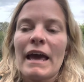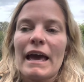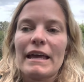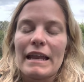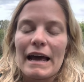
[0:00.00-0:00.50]

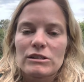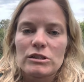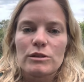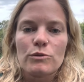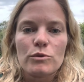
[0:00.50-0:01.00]
It
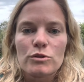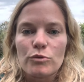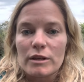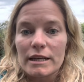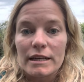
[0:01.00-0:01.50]
actually was
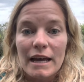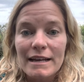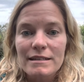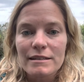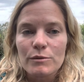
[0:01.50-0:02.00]
really
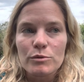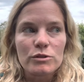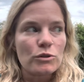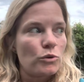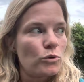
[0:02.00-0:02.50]
nice. It was
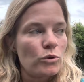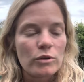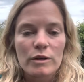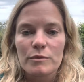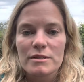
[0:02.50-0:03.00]

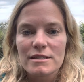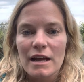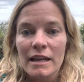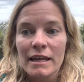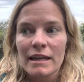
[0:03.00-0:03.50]
cool. It was
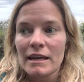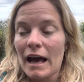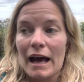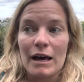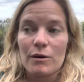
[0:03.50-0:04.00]
sunny.
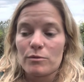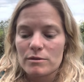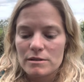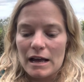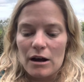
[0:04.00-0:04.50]
I
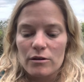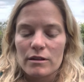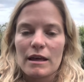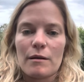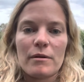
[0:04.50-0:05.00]
was out of
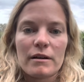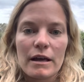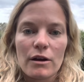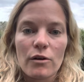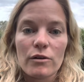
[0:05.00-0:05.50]
the
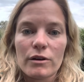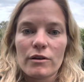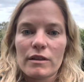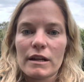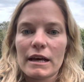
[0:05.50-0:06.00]
albergue
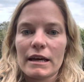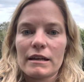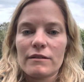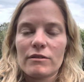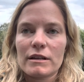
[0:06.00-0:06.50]
earlier than I had
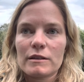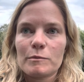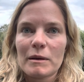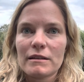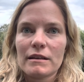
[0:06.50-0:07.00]
even
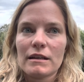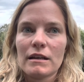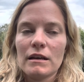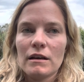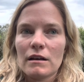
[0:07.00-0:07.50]
expected.
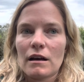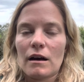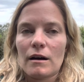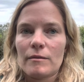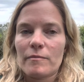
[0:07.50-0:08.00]

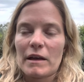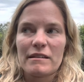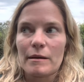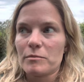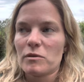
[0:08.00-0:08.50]
I
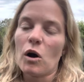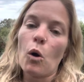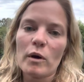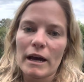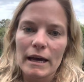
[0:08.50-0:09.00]
slept
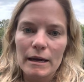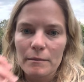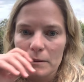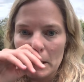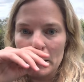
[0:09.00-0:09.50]
okay,
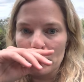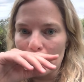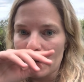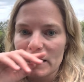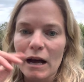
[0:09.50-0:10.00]
but not
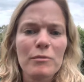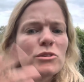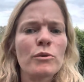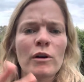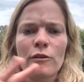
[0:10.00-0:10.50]
great. I'll be
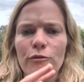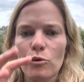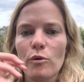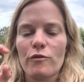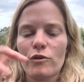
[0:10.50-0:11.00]
doing a
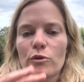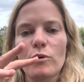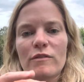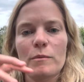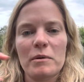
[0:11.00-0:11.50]
full review
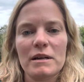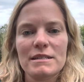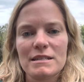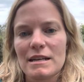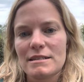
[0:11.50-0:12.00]
of the
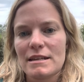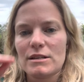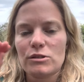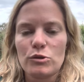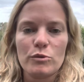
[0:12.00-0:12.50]
places I
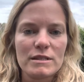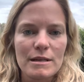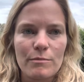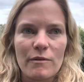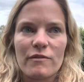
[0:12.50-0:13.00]
stayed to in
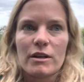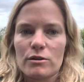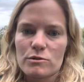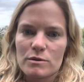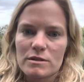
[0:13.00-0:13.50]
separate
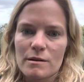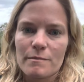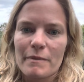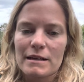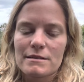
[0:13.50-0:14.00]
videos once I'm
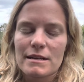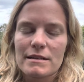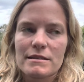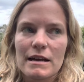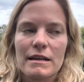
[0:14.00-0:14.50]
back
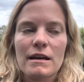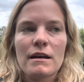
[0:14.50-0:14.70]
stateside.